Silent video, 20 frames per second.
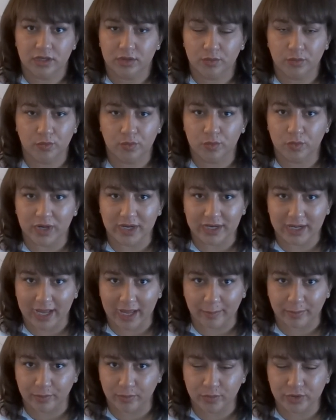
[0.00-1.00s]
What
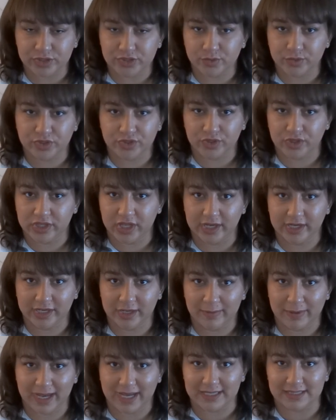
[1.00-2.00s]
hap what's with your lung
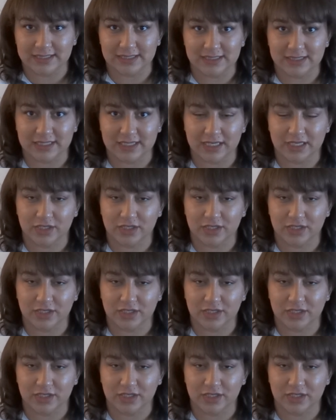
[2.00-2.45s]
capacity?